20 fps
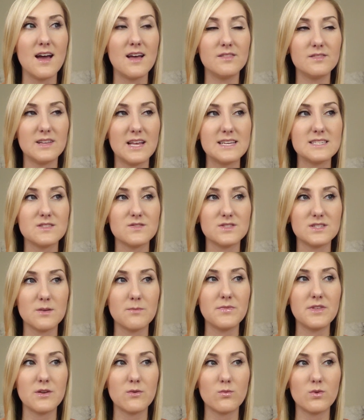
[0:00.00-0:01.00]
unless if
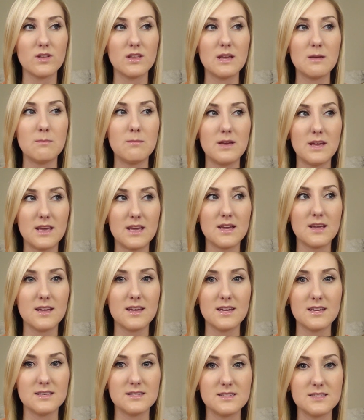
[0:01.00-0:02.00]
something really big
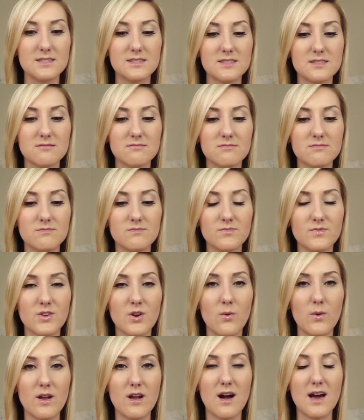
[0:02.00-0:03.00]
is
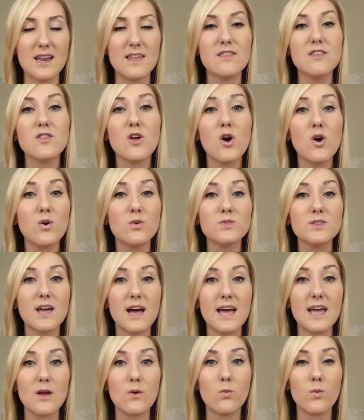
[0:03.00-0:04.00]
going on. And then the whole
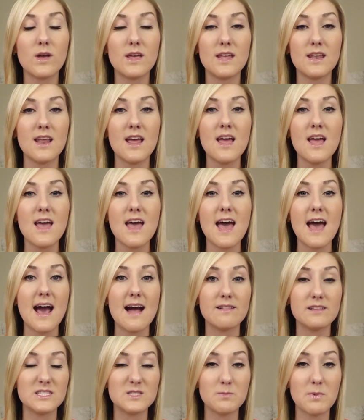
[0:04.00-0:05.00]
night when
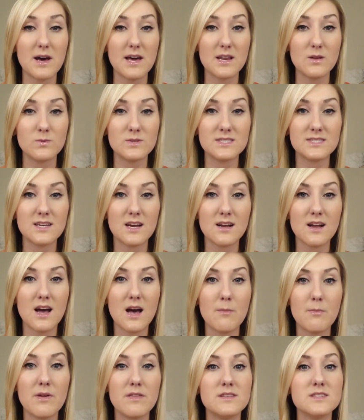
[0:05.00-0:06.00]
Allie's body was dug
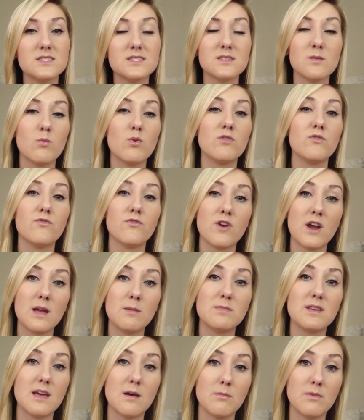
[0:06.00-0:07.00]
up and then someone
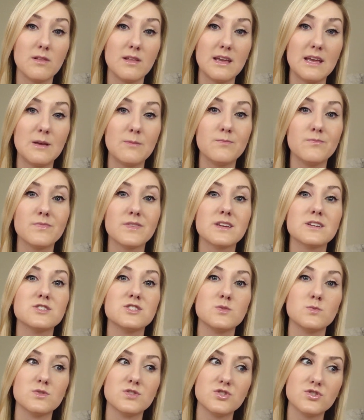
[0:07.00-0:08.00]
framed Emily,
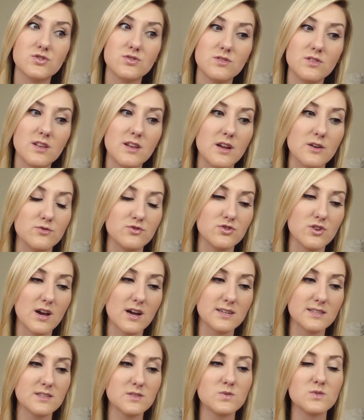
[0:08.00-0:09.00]
she was,
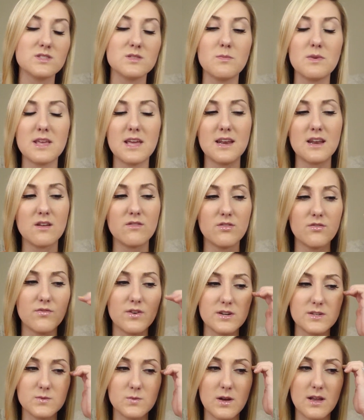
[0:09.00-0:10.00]
drugged. This was the beginning of the
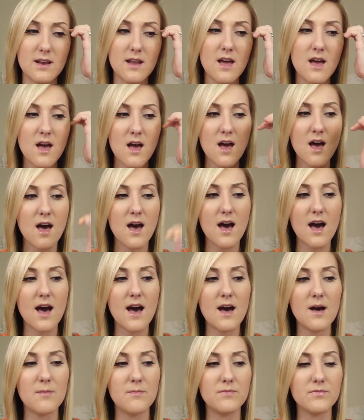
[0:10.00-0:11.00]
first one
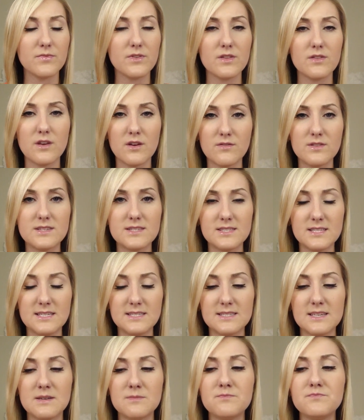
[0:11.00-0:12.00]
of the
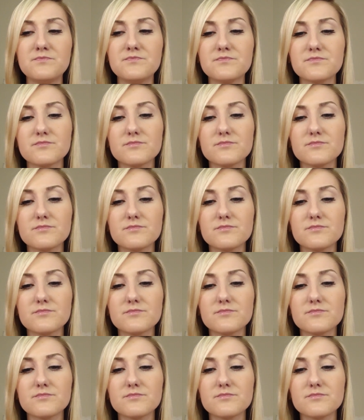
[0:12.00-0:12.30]
season.